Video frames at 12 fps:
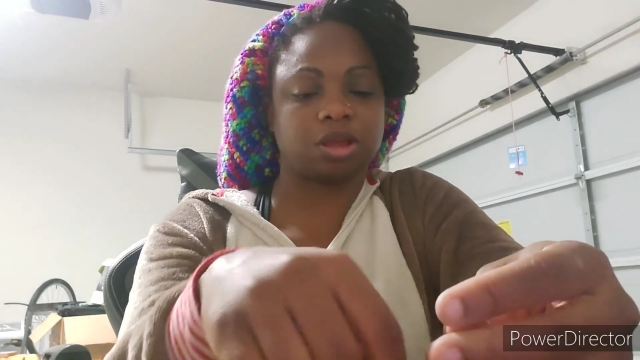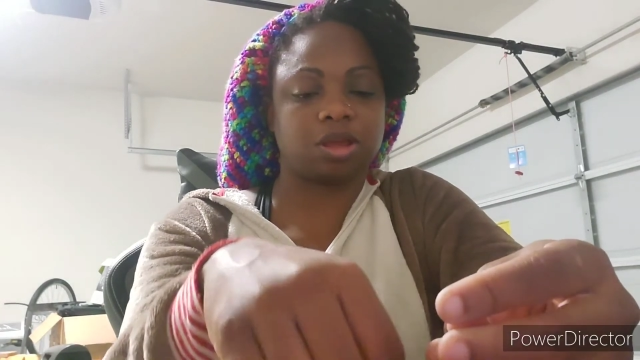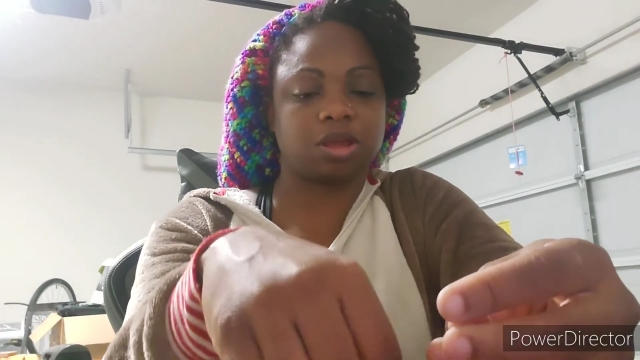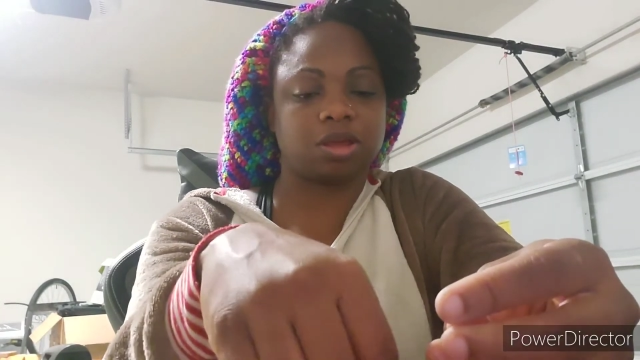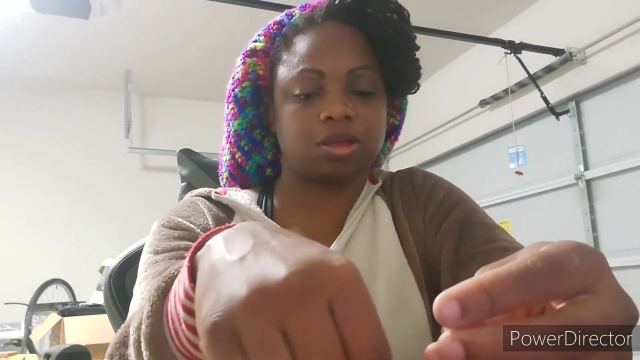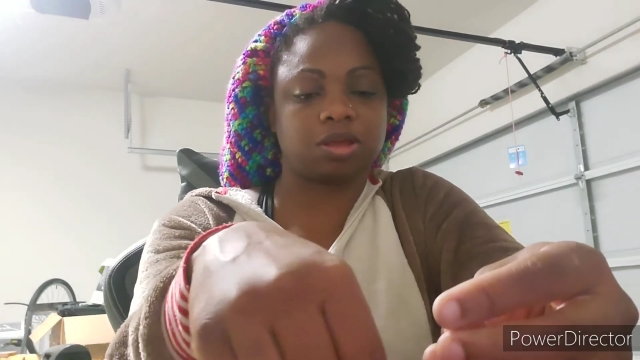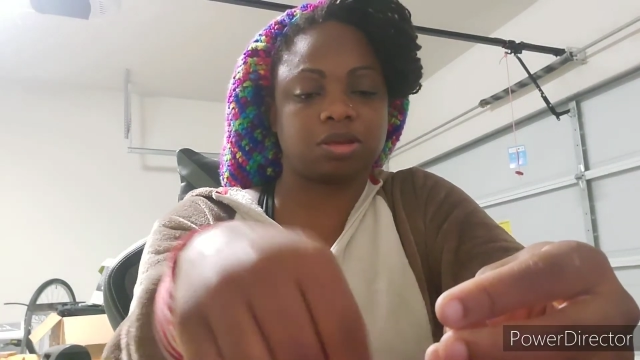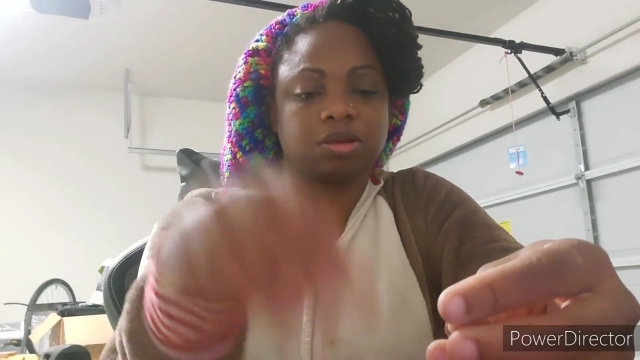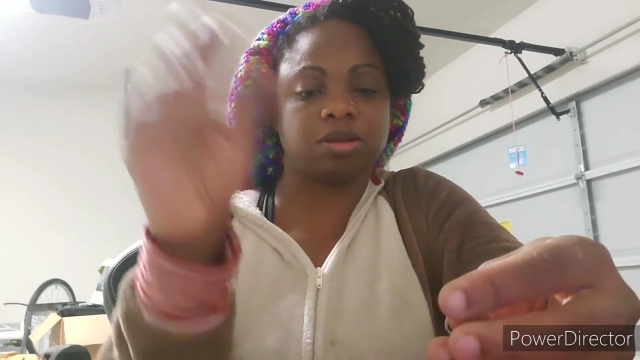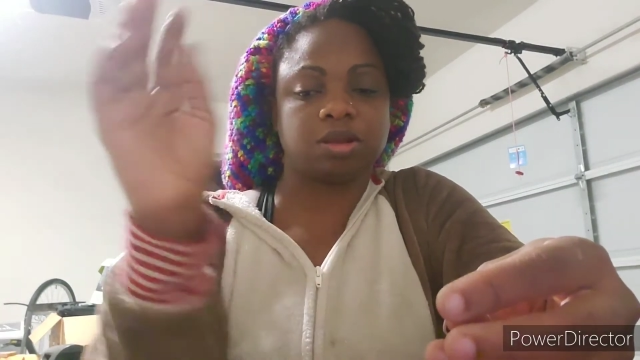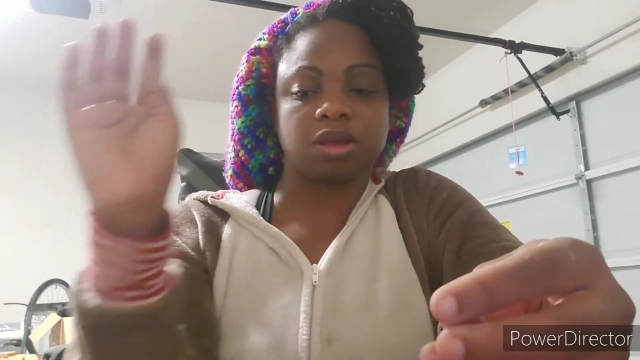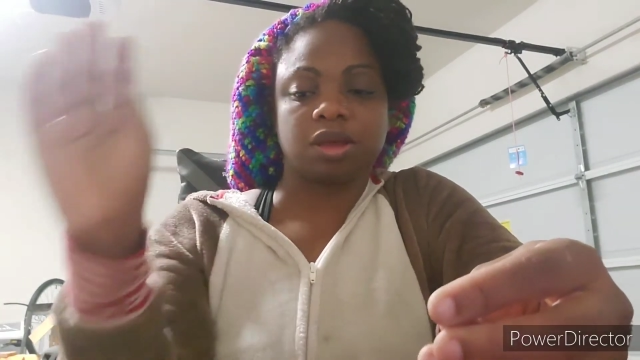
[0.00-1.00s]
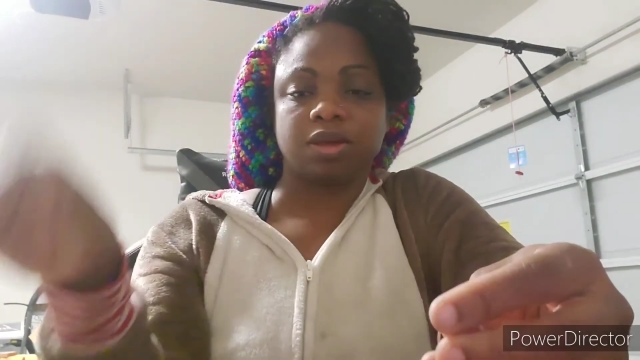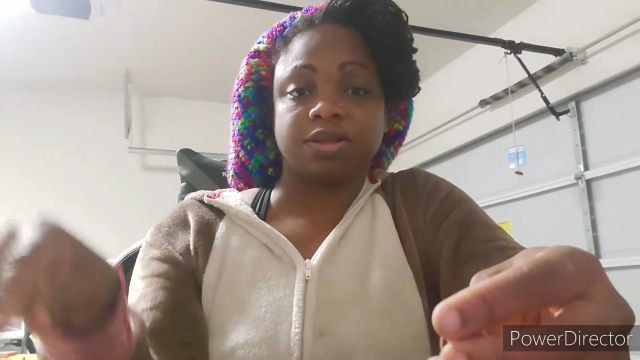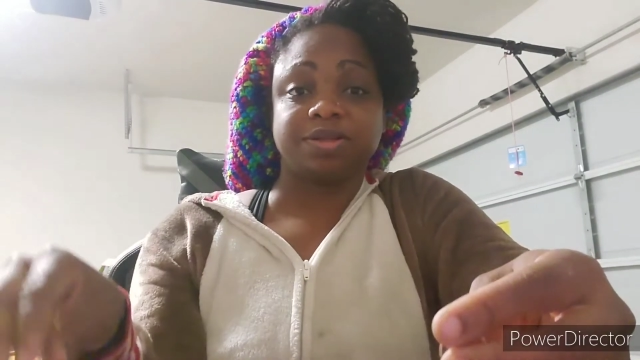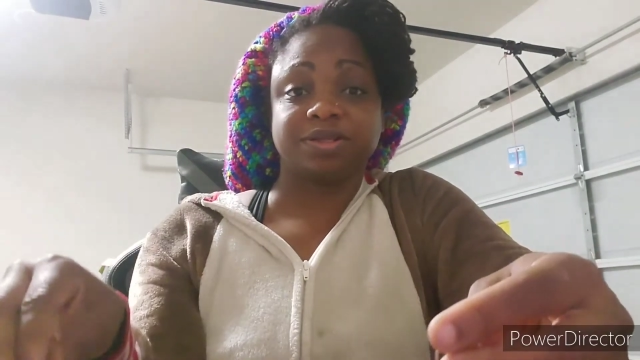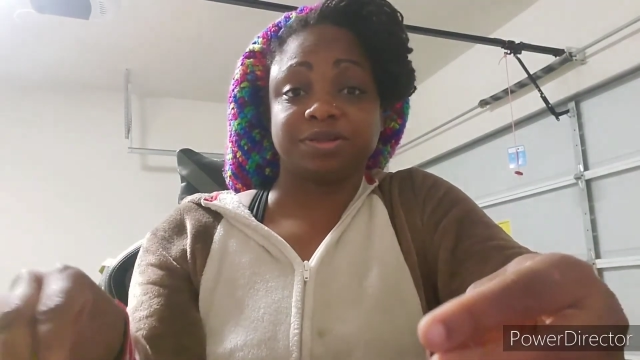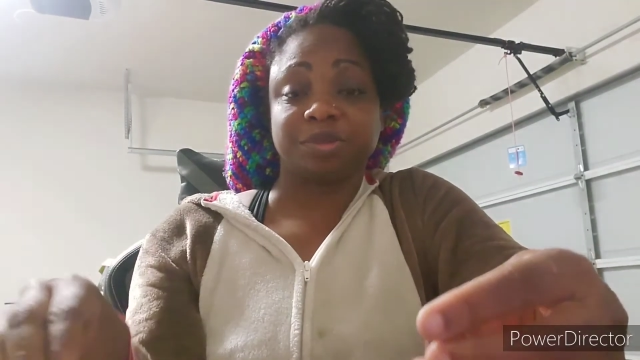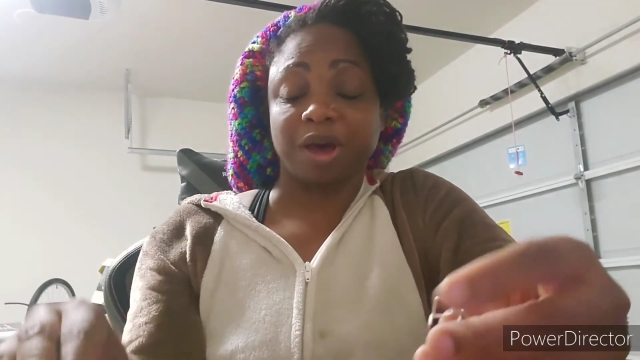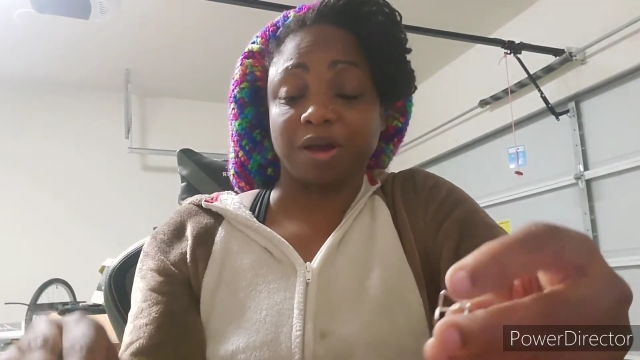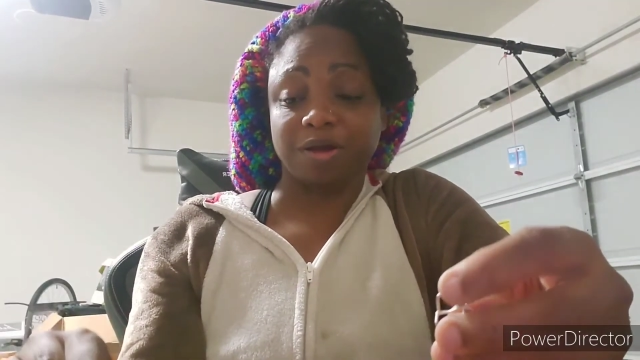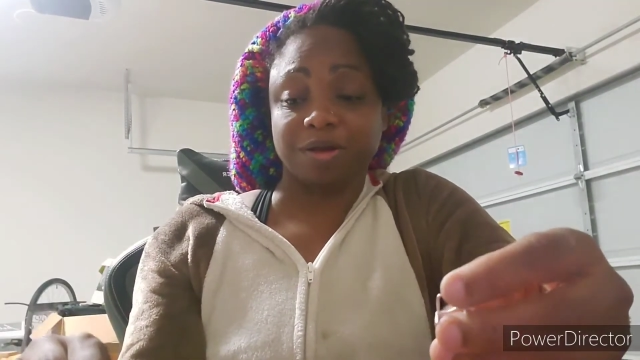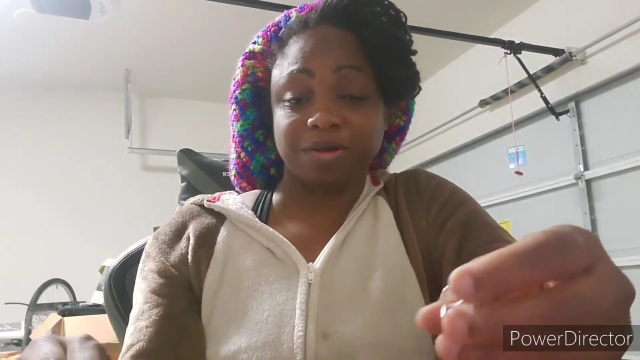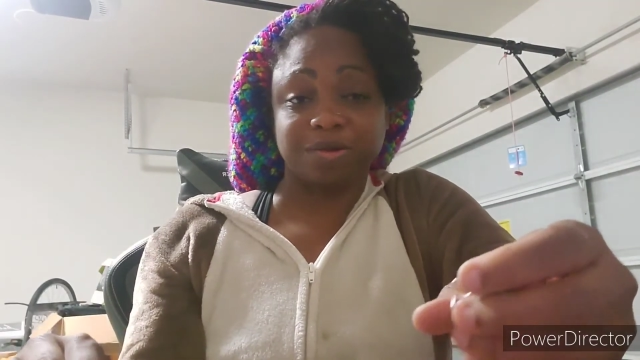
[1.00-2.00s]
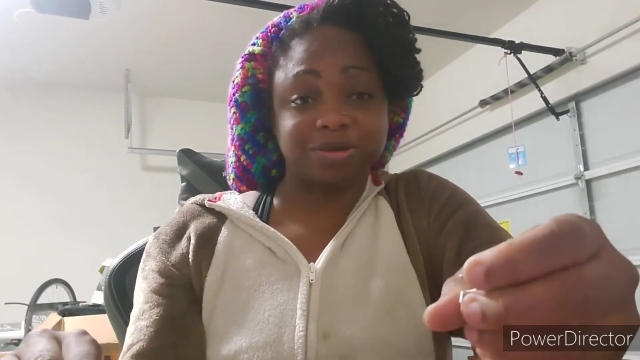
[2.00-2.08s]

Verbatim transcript: and tomorrow